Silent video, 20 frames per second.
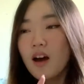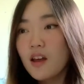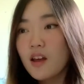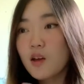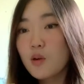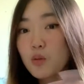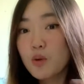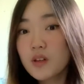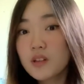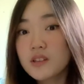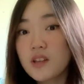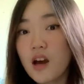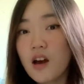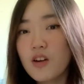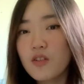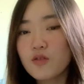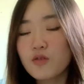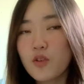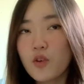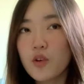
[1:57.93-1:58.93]
It worked
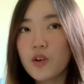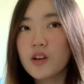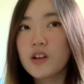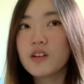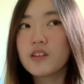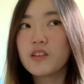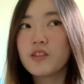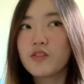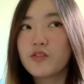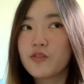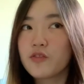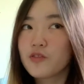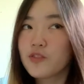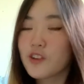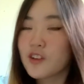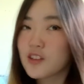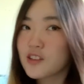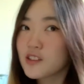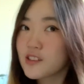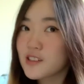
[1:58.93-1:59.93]
out for the
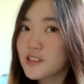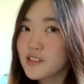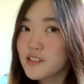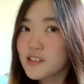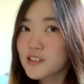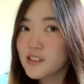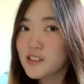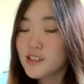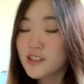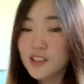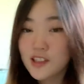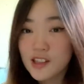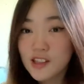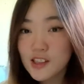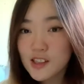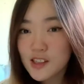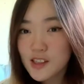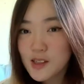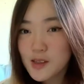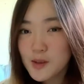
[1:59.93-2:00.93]
first
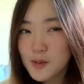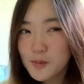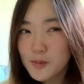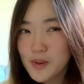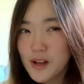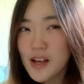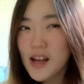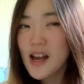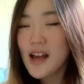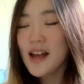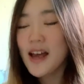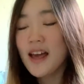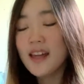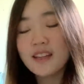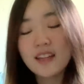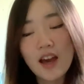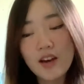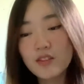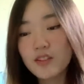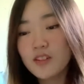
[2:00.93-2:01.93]
term,
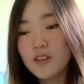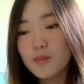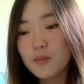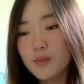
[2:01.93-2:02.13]
and after the